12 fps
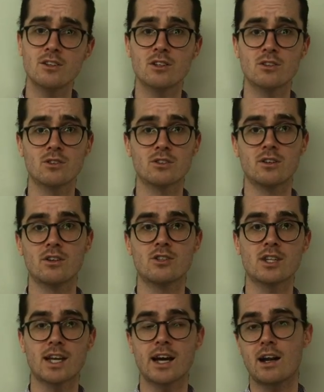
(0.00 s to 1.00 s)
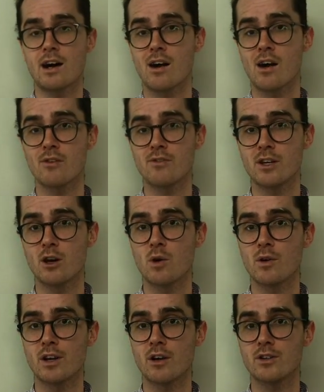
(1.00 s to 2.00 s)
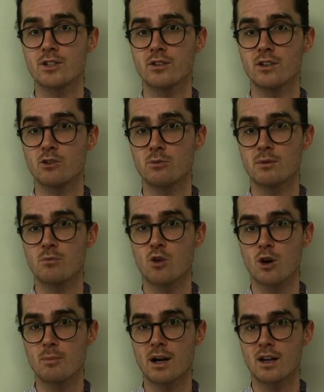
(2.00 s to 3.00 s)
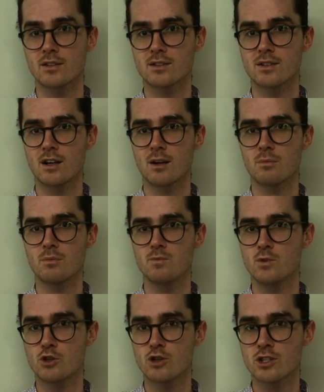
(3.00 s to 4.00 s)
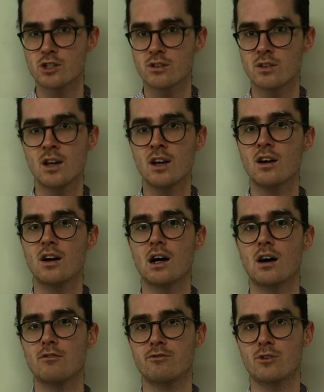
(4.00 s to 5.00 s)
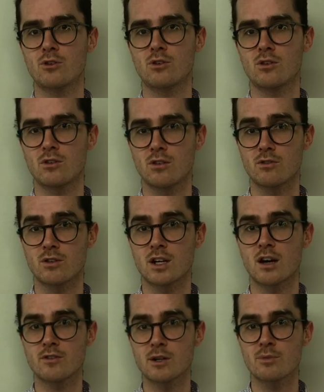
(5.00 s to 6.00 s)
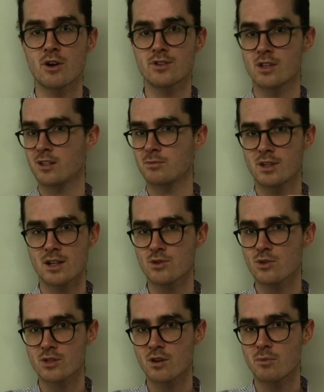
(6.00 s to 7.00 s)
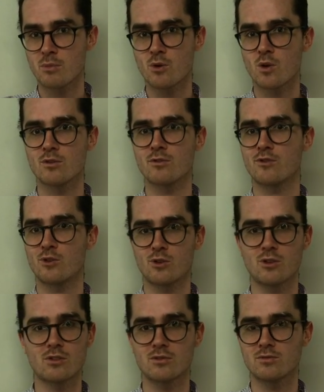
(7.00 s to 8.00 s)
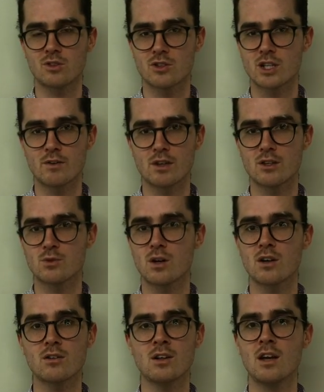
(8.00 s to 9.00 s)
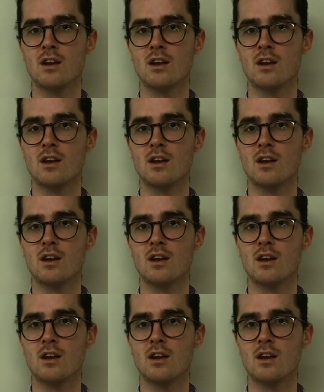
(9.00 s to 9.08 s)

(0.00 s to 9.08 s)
you can also check out our other video where we go into a little bit more about nutrition for the recovery process, but that's also important for longevity as well.